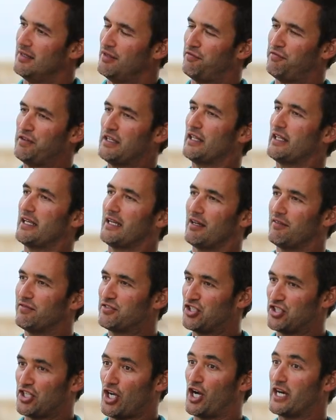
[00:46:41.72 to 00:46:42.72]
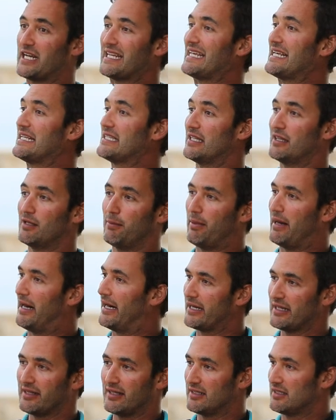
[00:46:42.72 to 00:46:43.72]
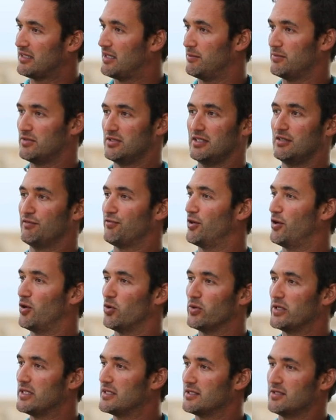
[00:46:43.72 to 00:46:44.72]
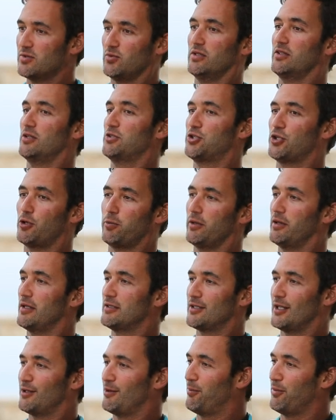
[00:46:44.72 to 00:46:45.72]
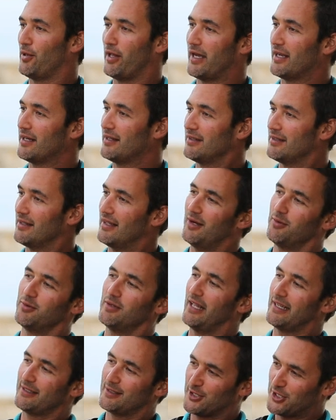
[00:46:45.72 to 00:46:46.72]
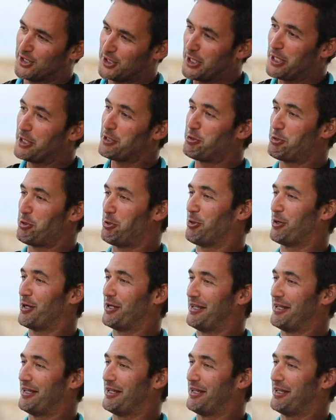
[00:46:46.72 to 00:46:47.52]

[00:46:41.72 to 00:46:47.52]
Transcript: the feeling of just unease in the body that comes in for no reason when there's turbulence on the plane. I would like to shut the door